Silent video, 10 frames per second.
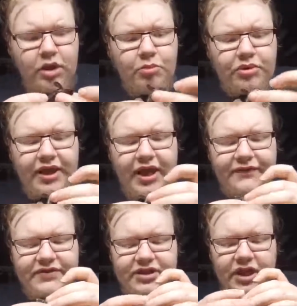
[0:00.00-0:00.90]
But they
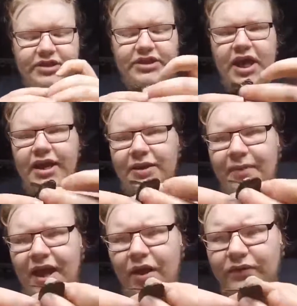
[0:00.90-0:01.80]
have such tiny
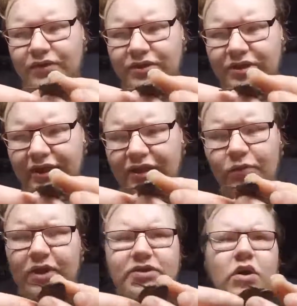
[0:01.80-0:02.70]
mouths.
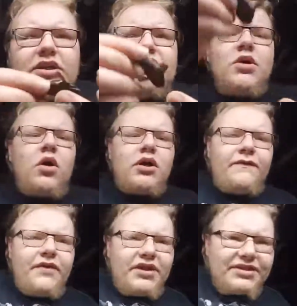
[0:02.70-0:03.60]
It's so hard to
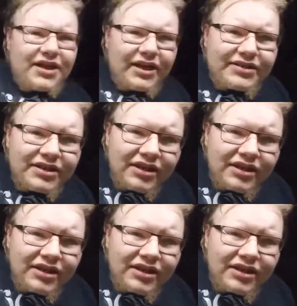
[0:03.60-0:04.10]
feed these guys.